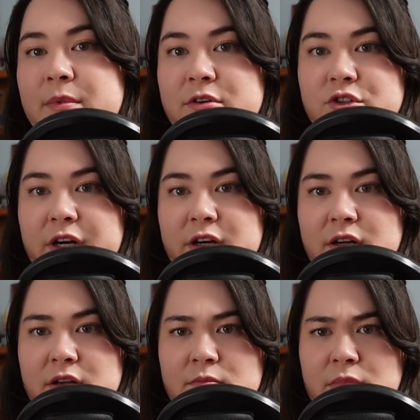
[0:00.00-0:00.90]
I'm going to try to
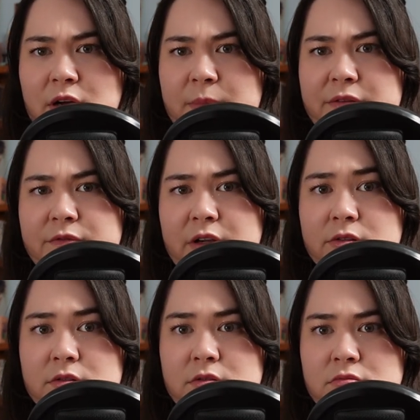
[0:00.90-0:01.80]
not walk my
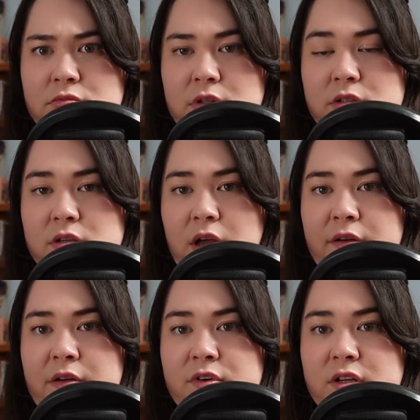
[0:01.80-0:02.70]
face with this guy. I've
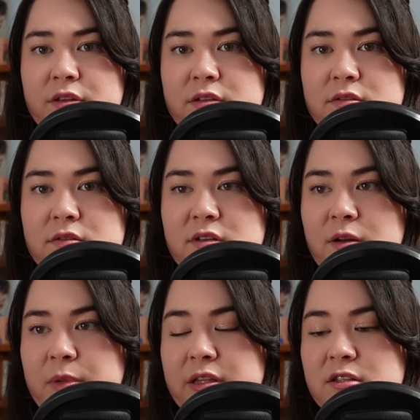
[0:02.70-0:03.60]
never done this
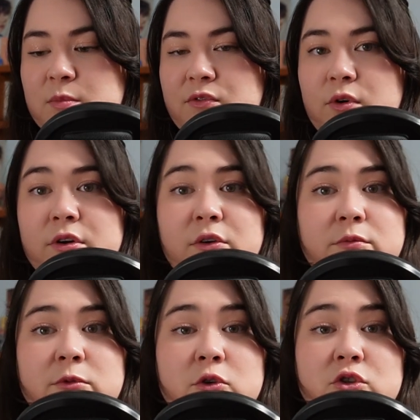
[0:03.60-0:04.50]
setup like this before.
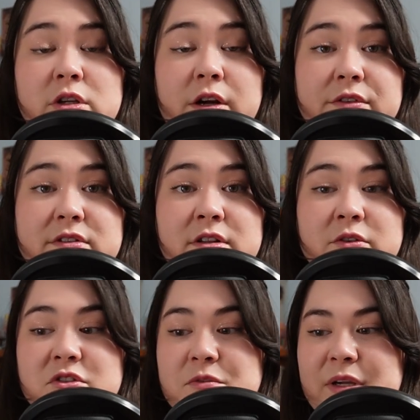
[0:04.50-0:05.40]
You usually aren't this
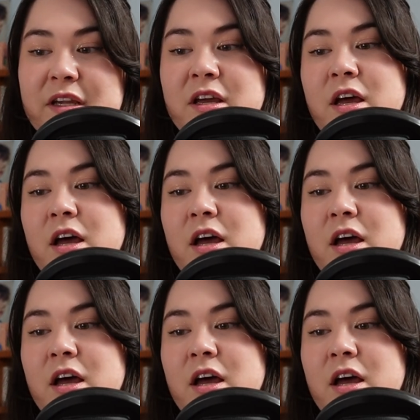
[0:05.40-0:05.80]
close to me.